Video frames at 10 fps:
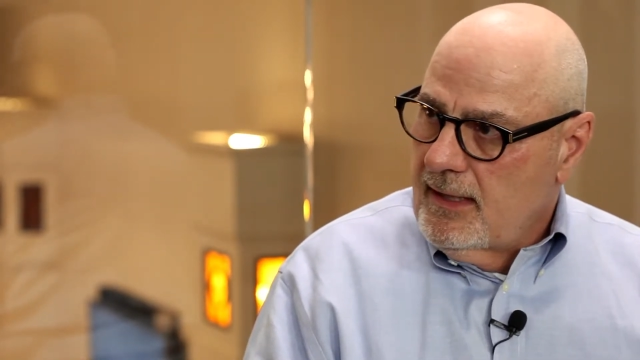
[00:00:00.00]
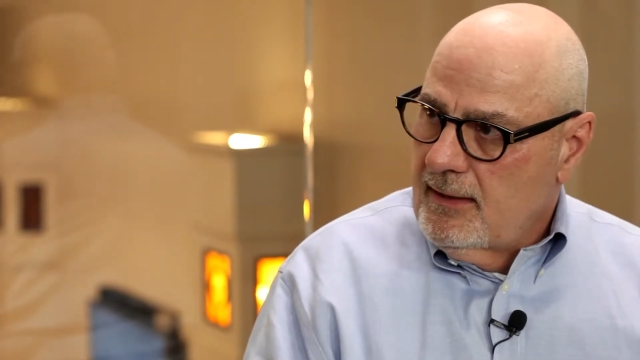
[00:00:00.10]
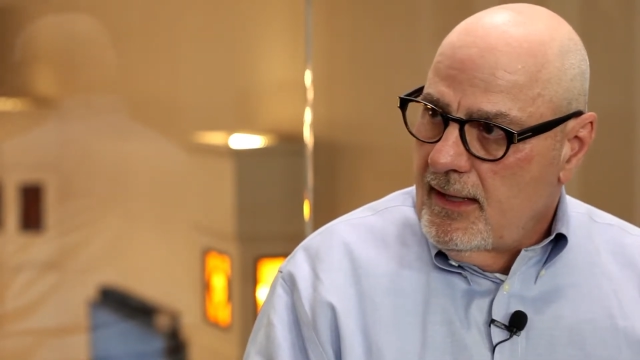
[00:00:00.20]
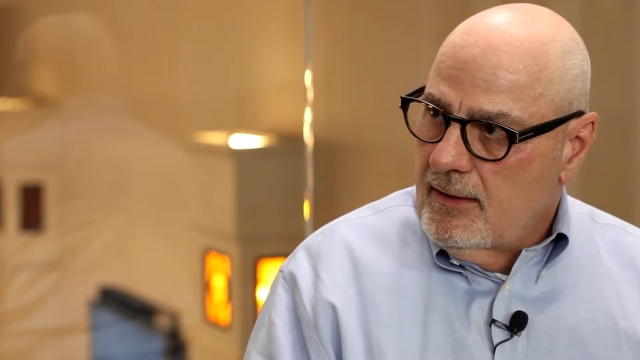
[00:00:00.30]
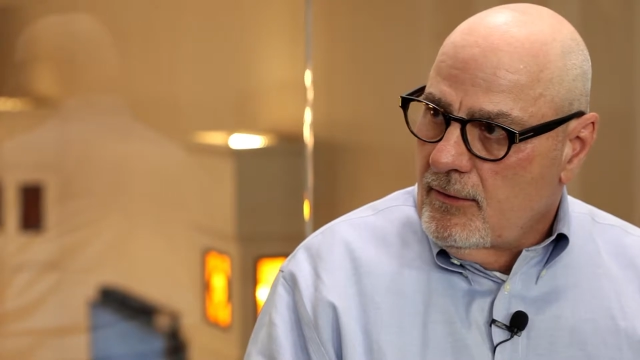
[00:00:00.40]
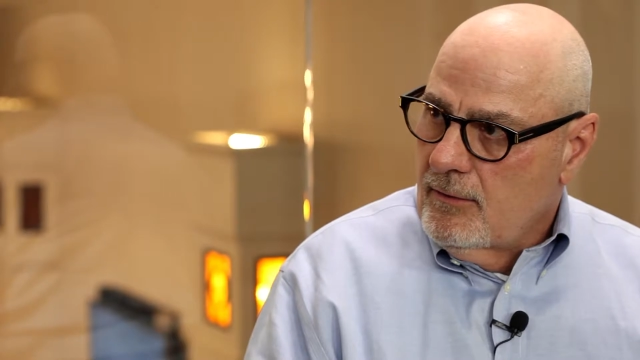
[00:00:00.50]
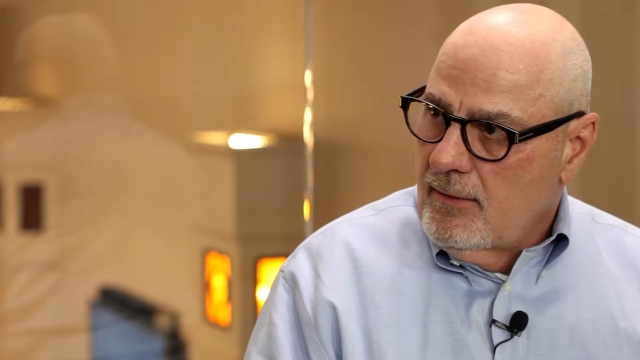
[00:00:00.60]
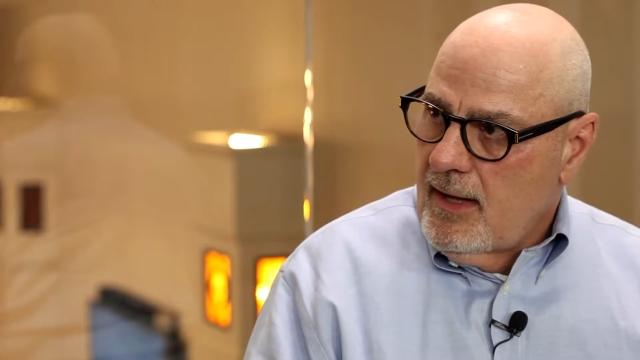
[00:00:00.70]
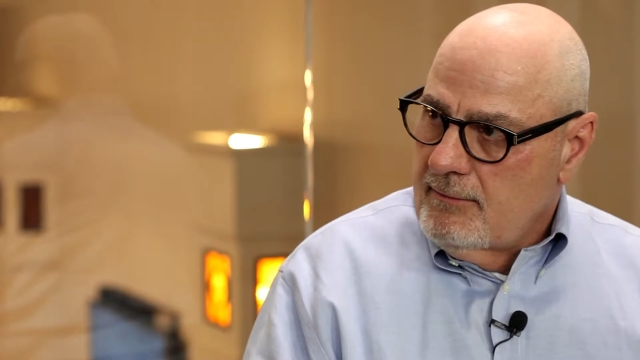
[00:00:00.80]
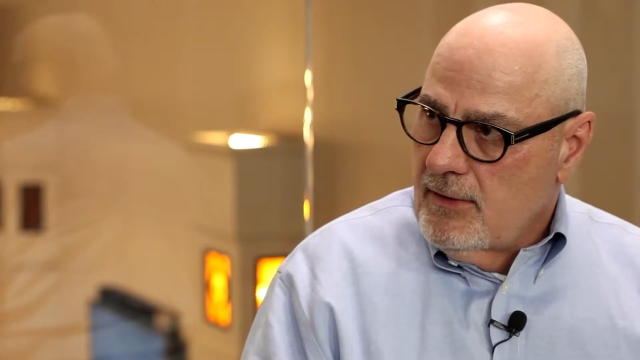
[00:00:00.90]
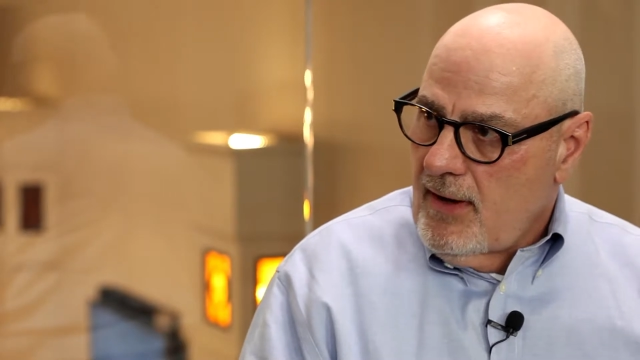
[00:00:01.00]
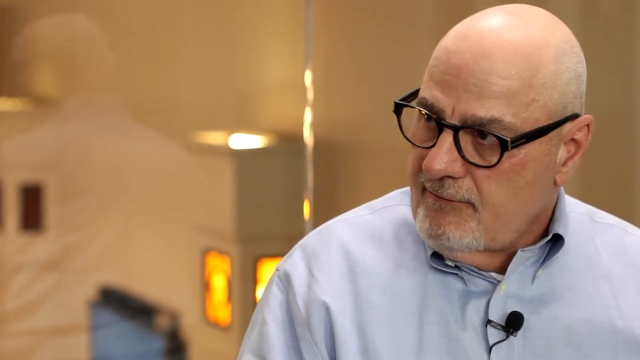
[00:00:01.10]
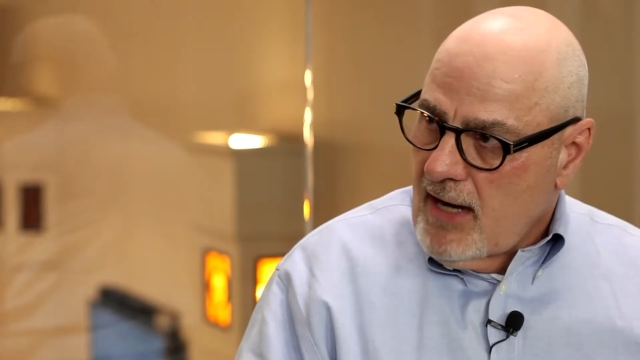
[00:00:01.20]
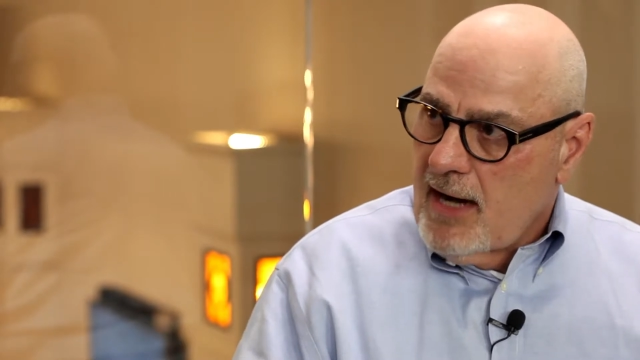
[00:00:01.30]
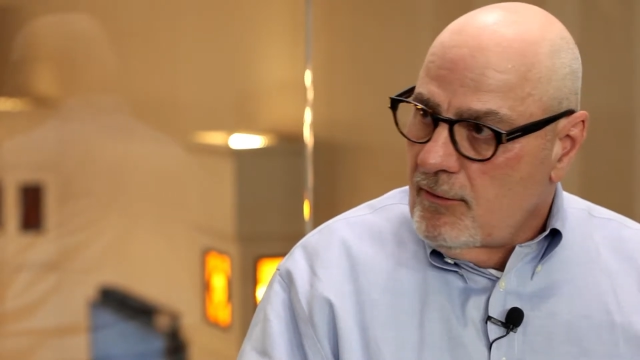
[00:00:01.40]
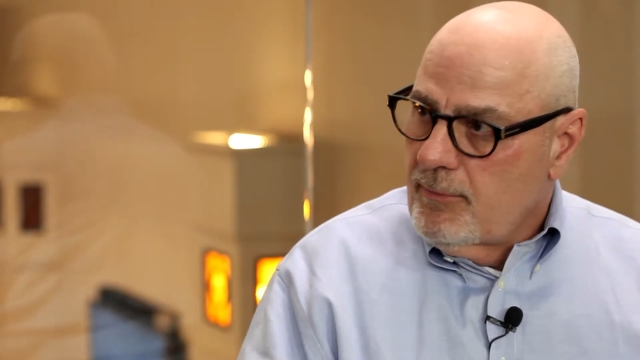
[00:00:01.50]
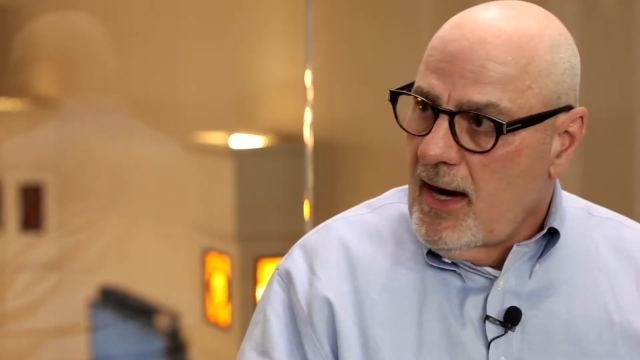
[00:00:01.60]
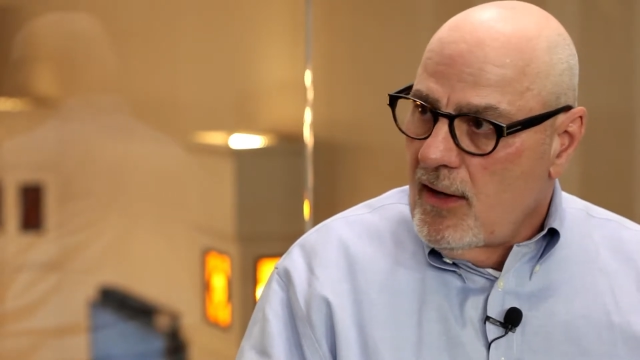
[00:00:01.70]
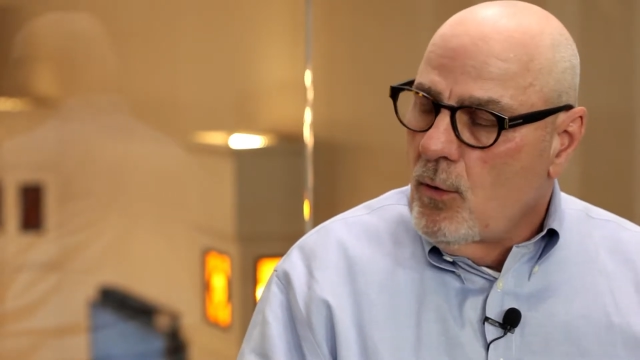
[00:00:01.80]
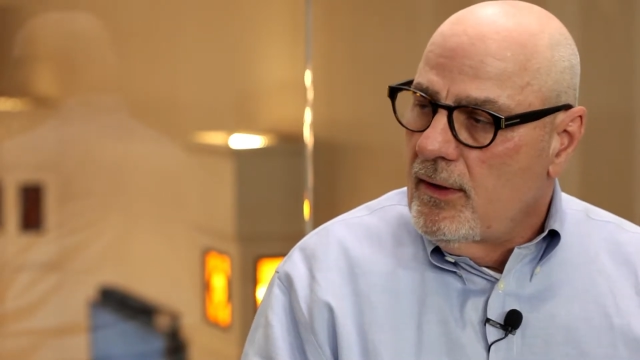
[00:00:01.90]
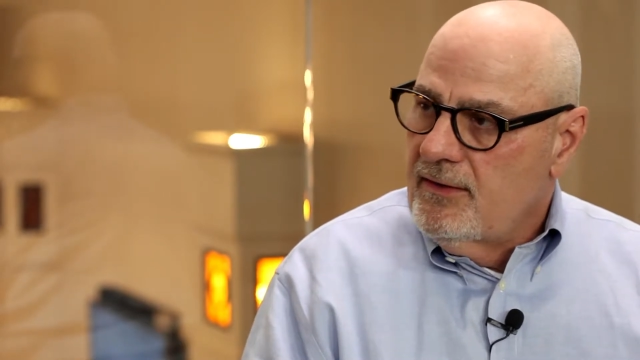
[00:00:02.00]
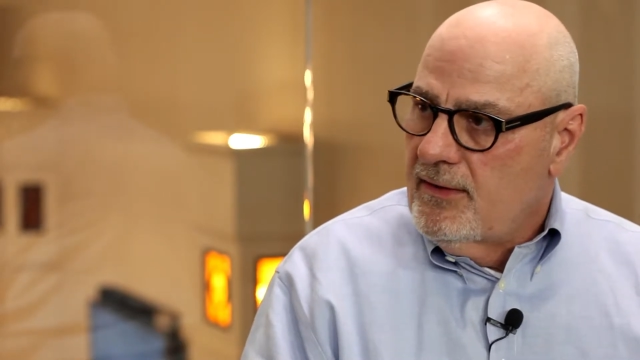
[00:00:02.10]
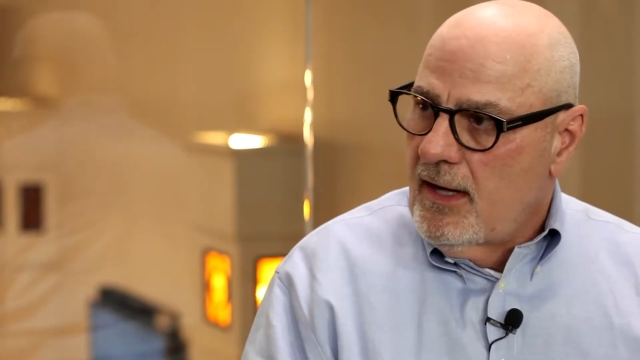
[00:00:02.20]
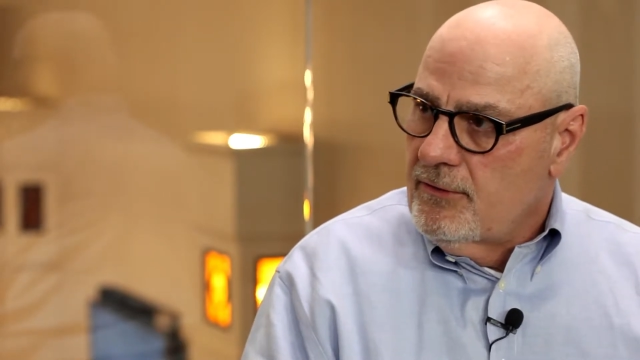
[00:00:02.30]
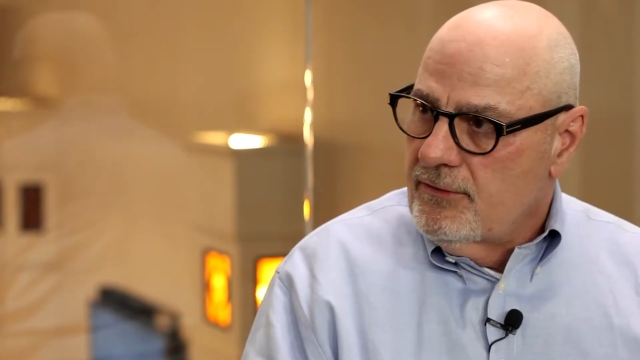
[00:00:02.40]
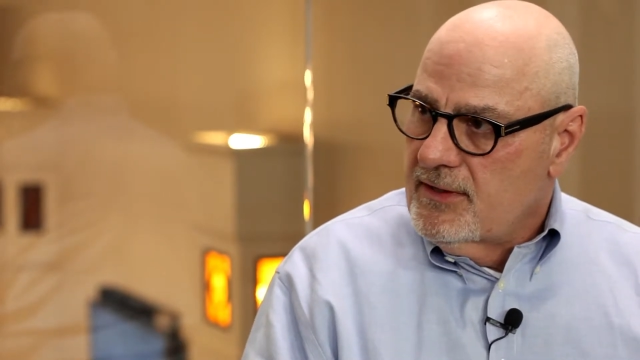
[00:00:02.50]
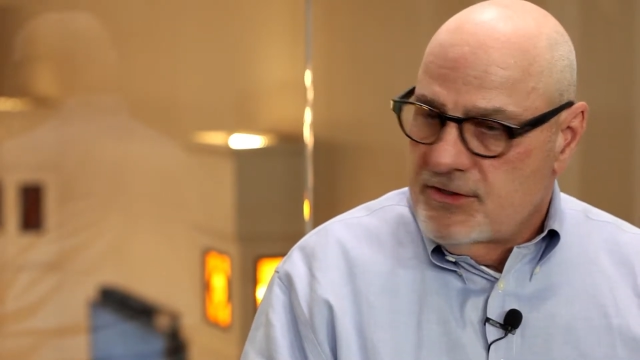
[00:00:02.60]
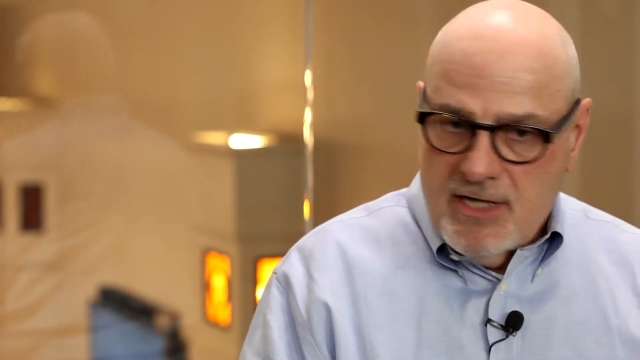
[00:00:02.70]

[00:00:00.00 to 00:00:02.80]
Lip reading: and are have a higher priority than other things.